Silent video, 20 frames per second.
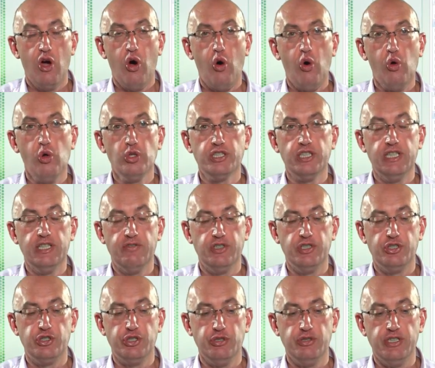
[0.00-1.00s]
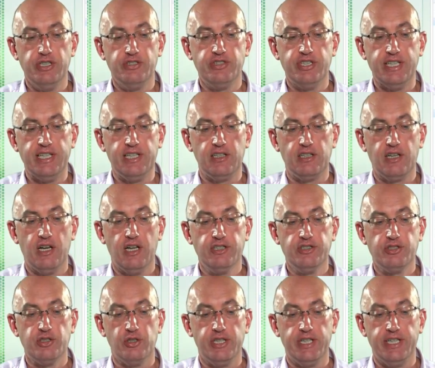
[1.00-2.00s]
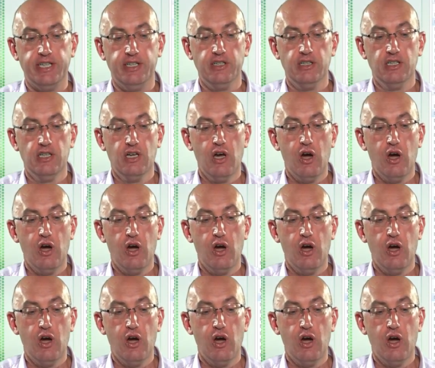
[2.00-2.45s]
all delivered through this single console here,